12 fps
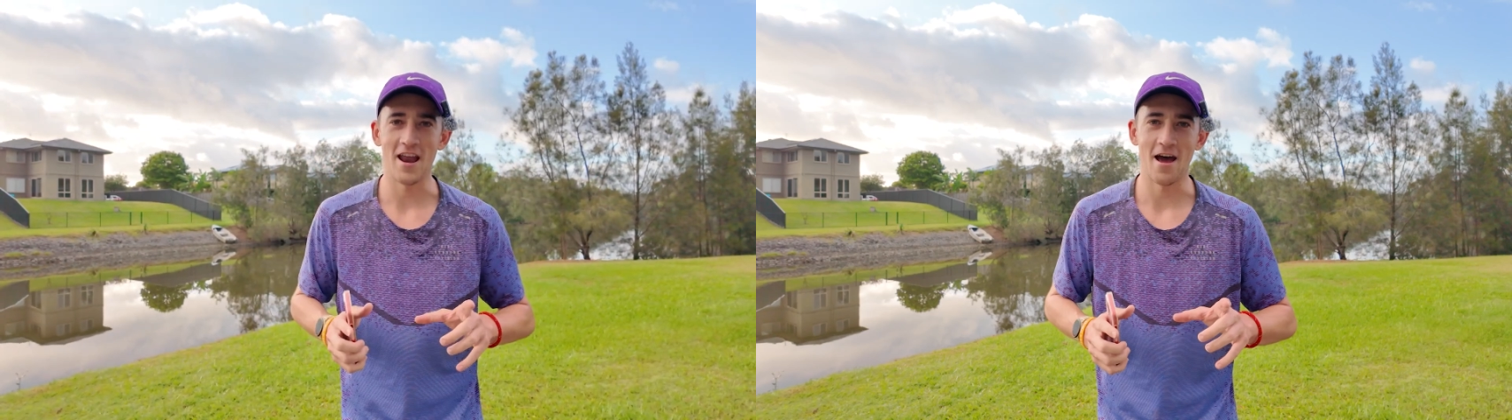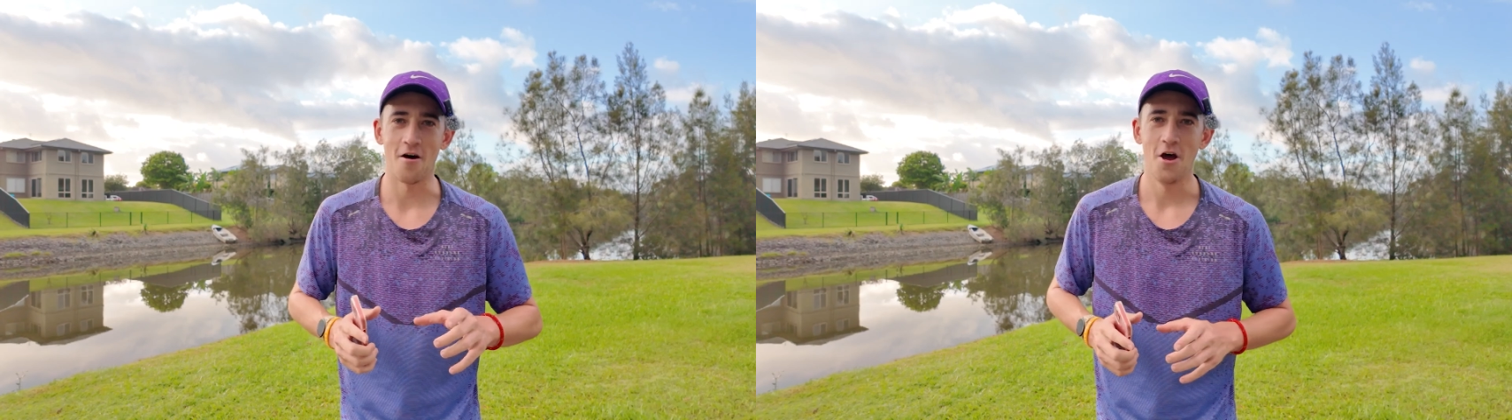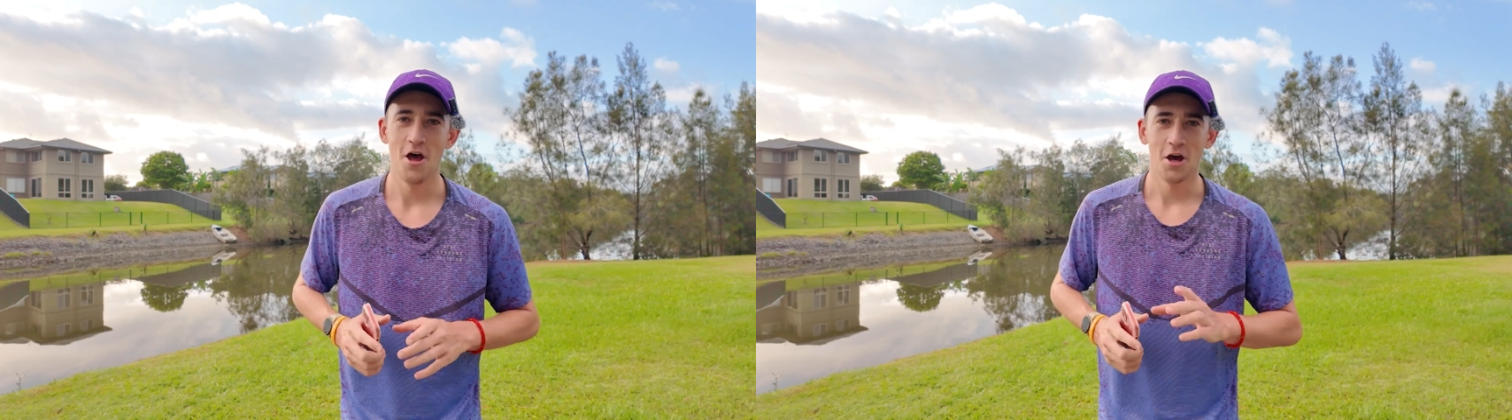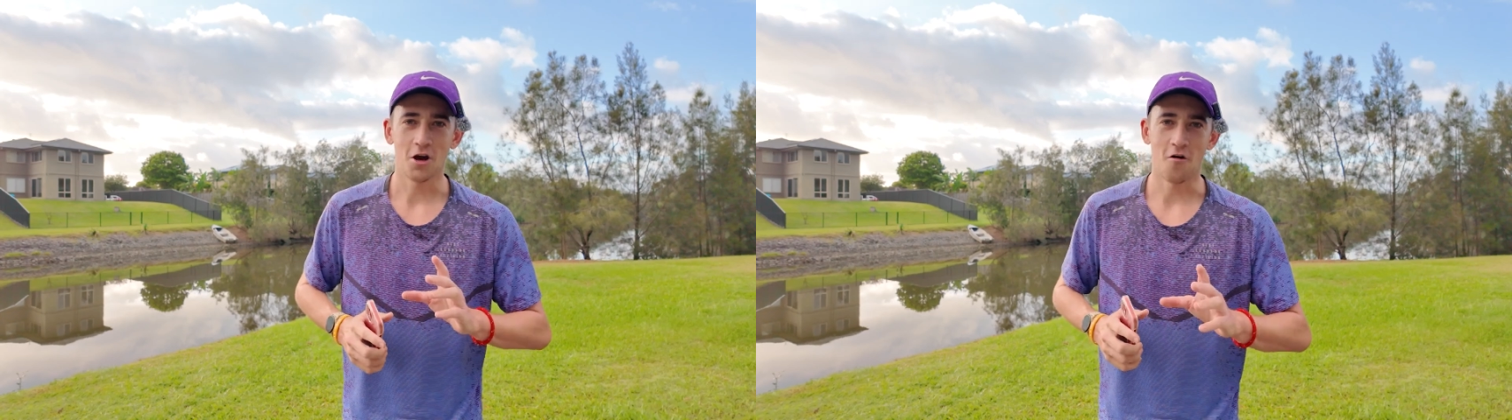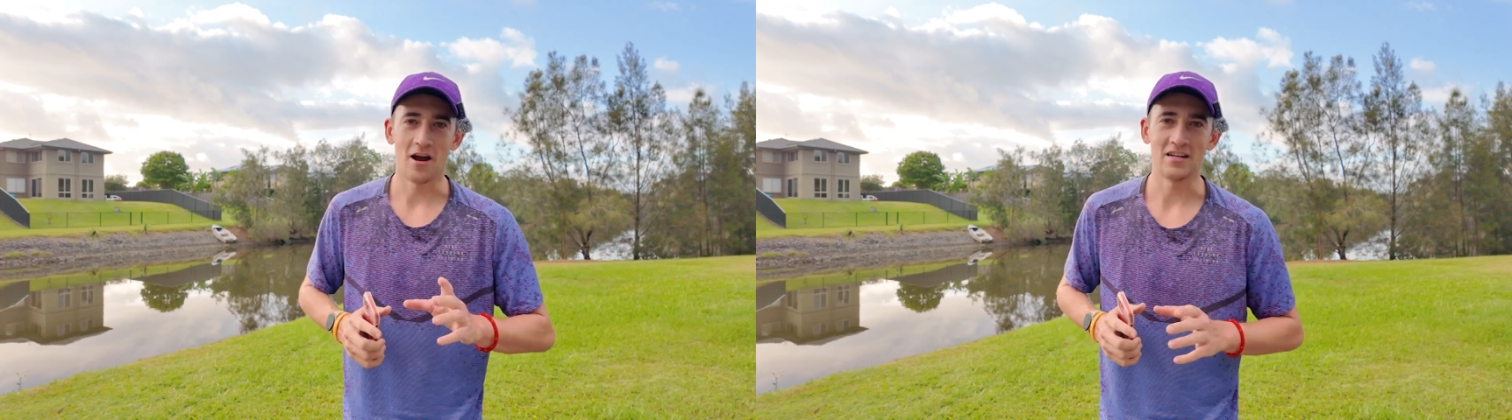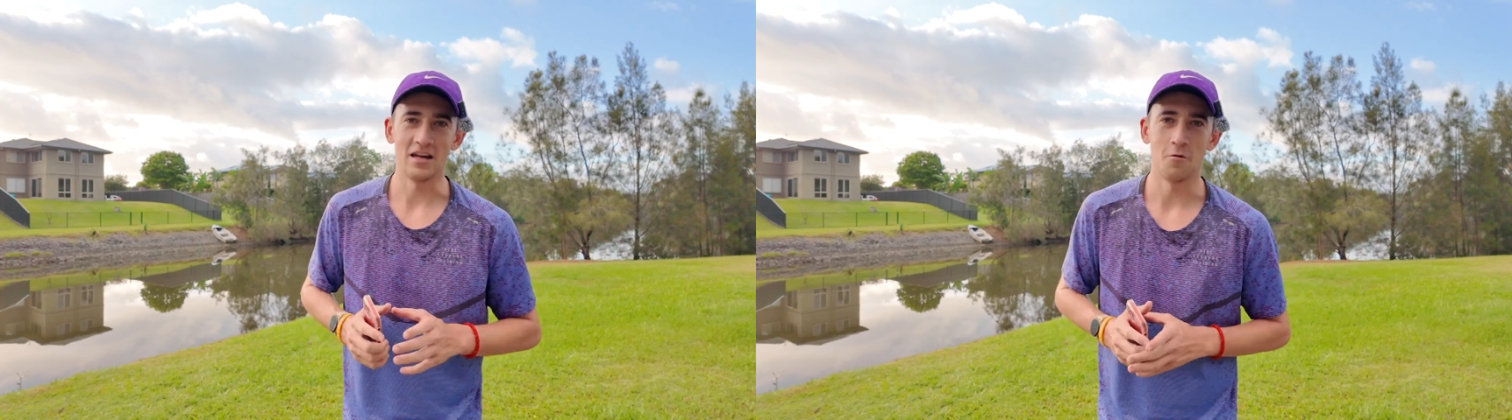now
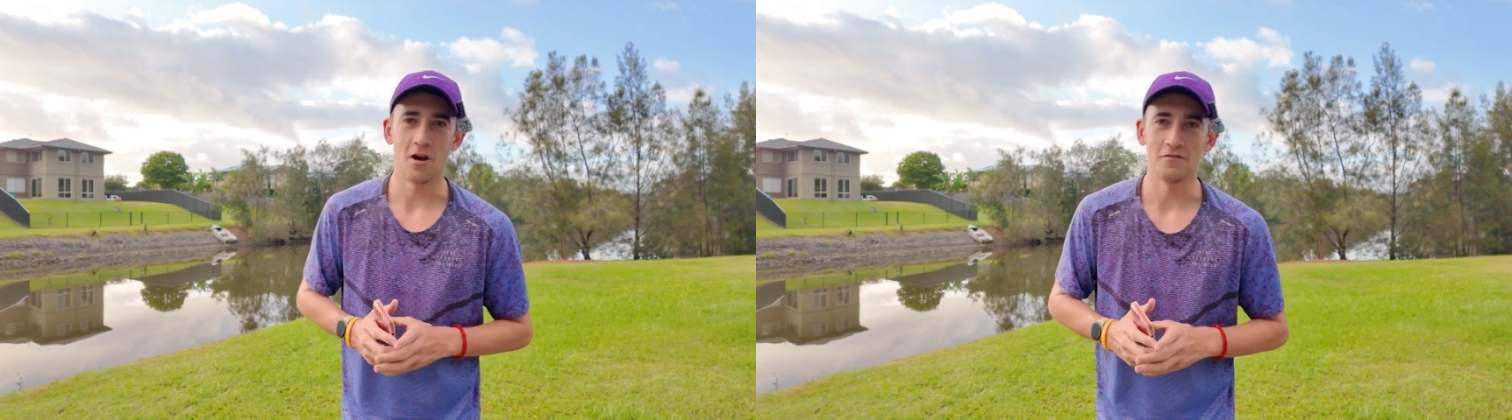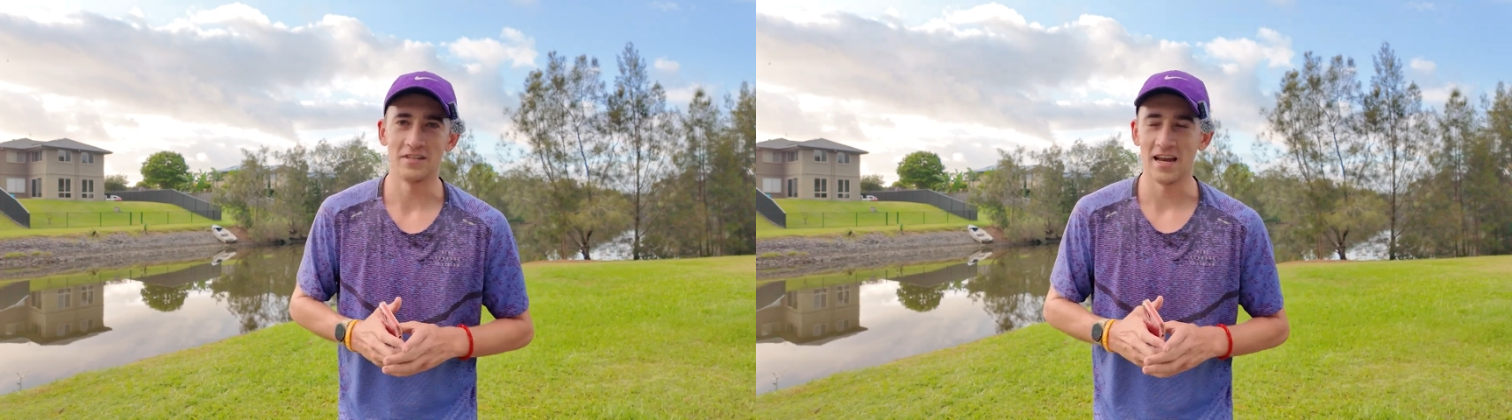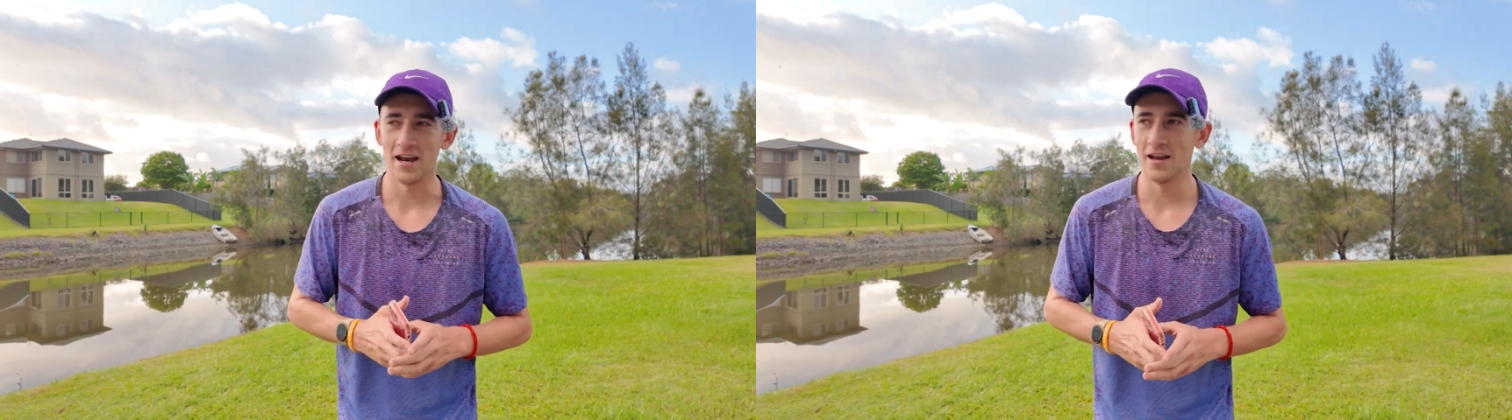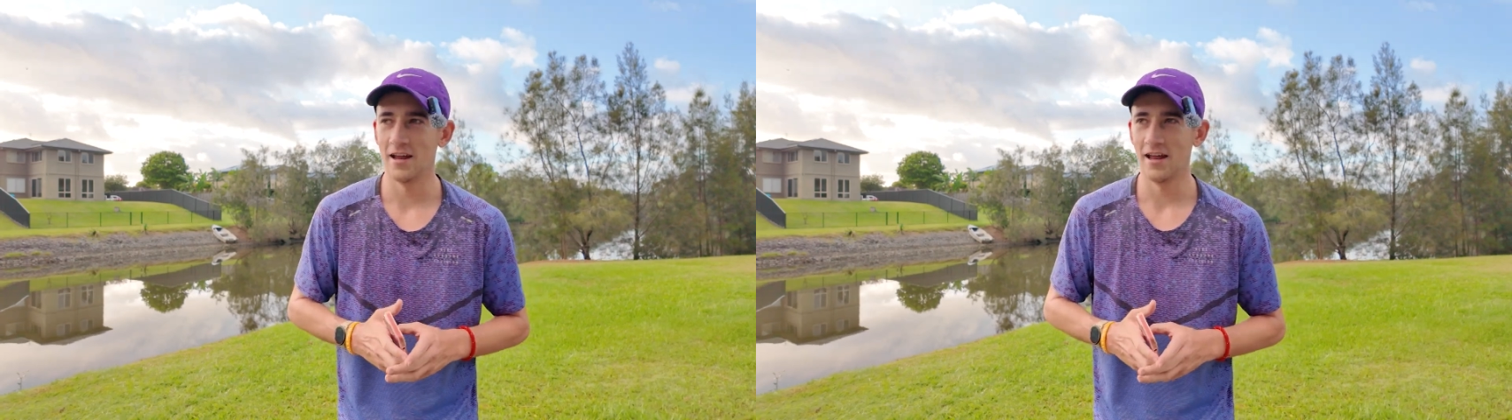correcting what I've said.